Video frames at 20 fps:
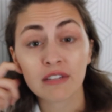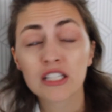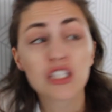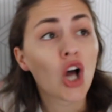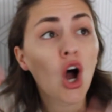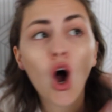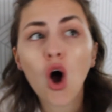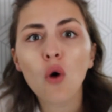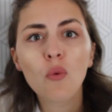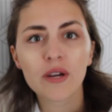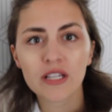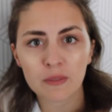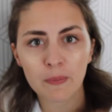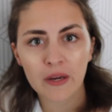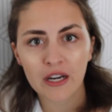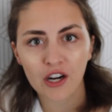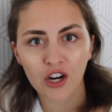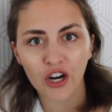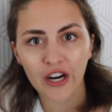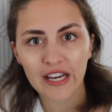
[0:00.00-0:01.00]
He's always
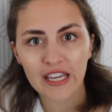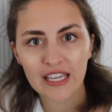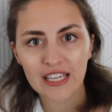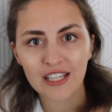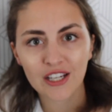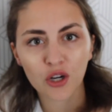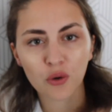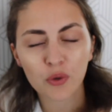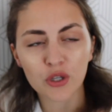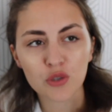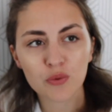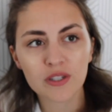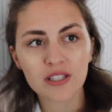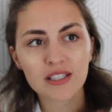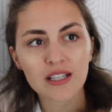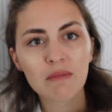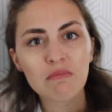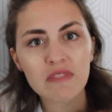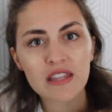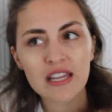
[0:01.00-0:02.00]
been a great eater, which was
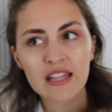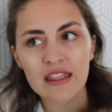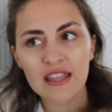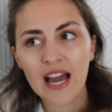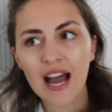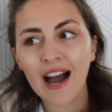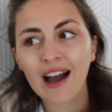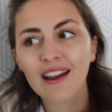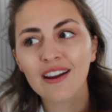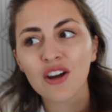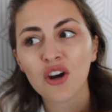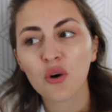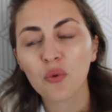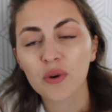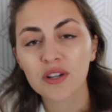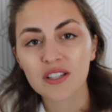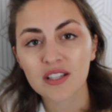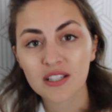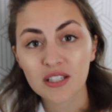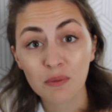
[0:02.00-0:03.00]
something that
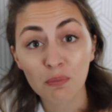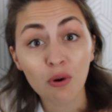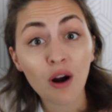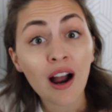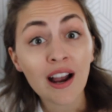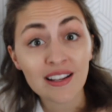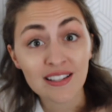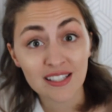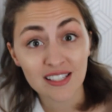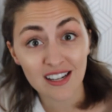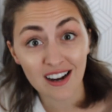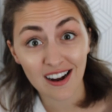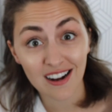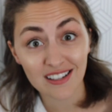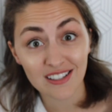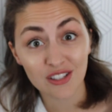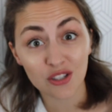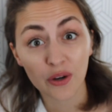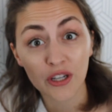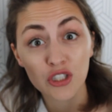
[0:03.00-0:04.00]
was a surprise to
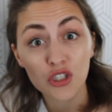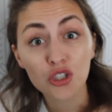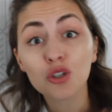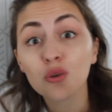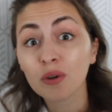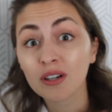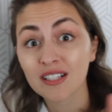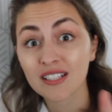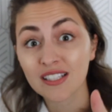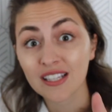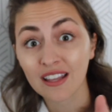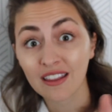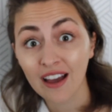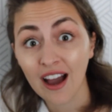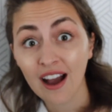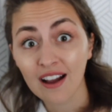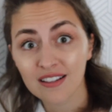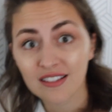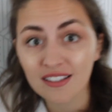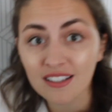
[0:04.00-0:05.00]
us, so I do want to say
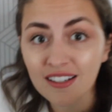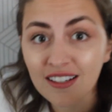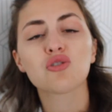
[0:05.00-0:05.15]
that.